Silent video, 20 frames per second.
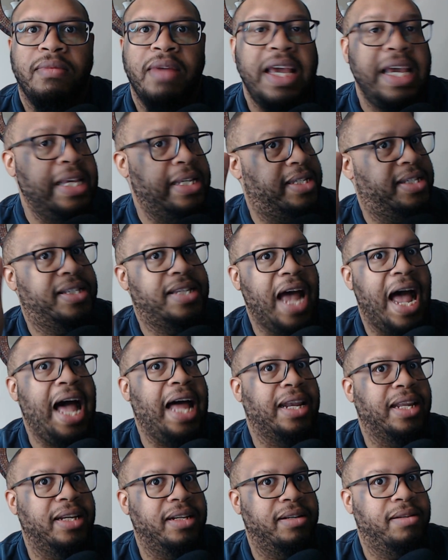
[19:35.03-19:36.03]
He's
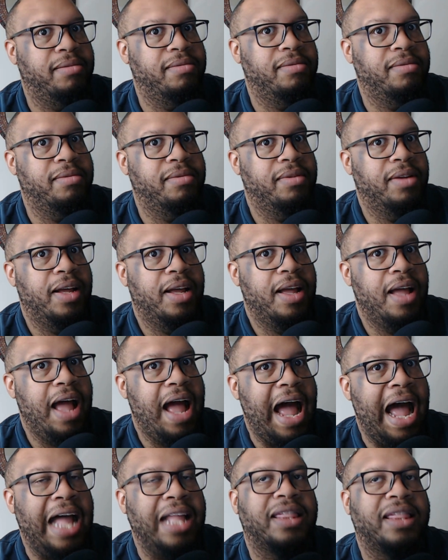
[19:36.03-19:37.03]
solid.
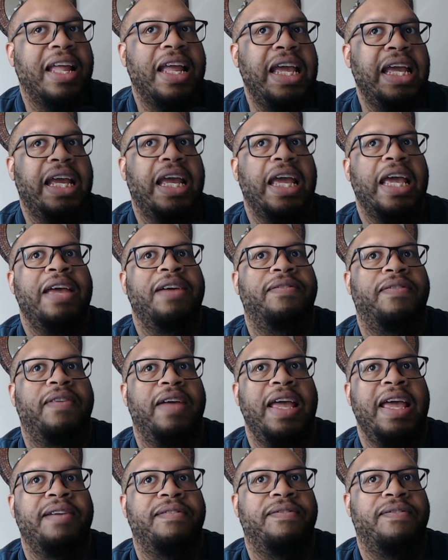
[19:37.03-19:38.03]
I think if
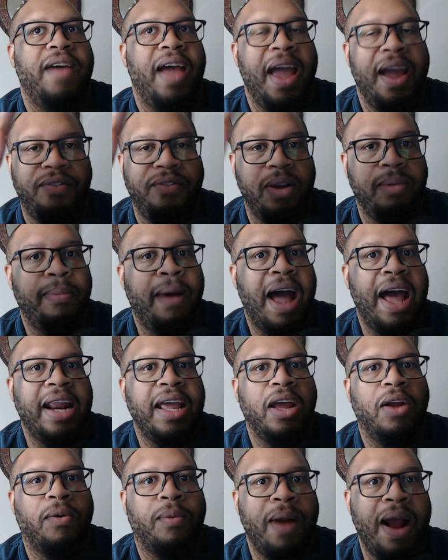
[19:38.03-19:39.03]
if
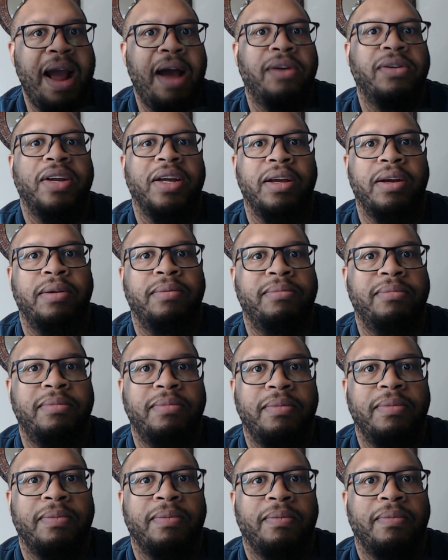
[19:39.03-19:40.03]
everybody around him
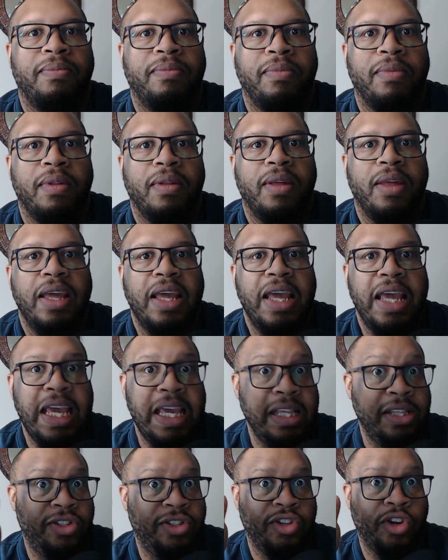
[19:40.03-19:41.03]

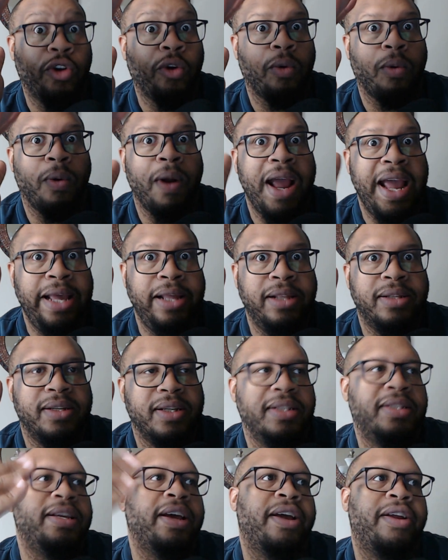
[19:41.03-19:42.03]
is great,
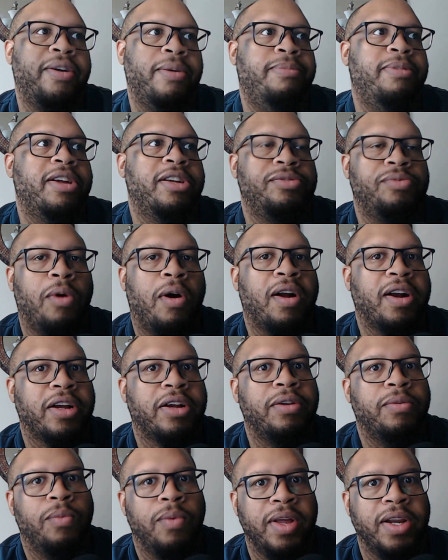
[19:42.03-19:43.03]
Teddy Bridgewater
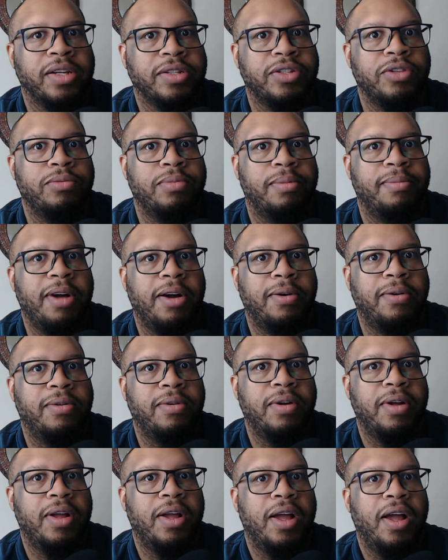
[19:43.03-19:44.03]
could win a Super Bowl.
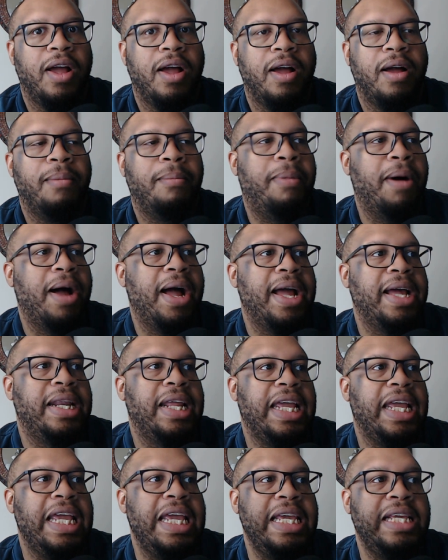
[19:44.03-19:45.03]
But
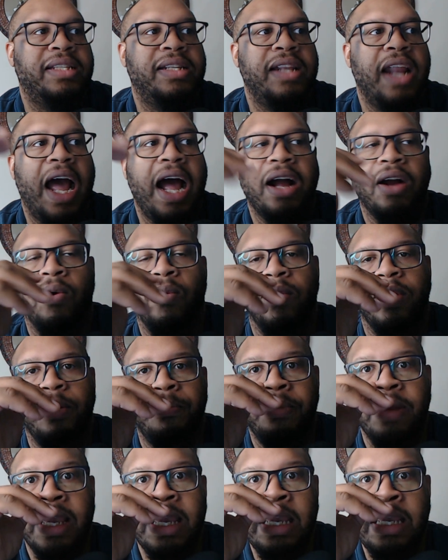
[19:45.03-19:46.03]
he's not going to
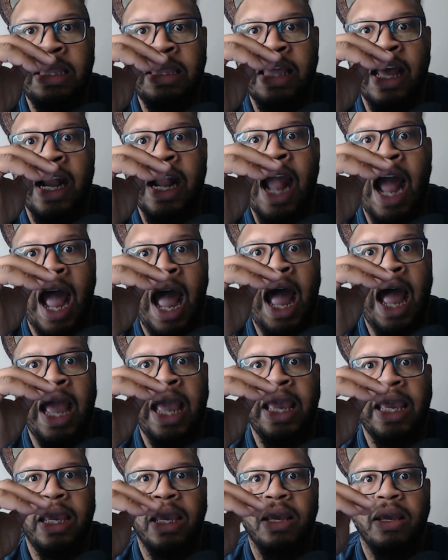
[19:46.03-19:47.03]
be the guy
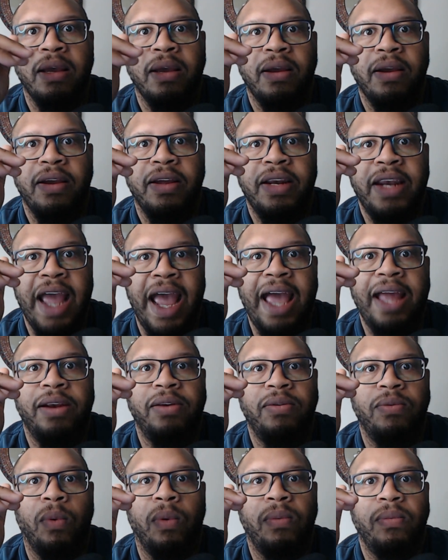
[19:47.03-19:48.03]
that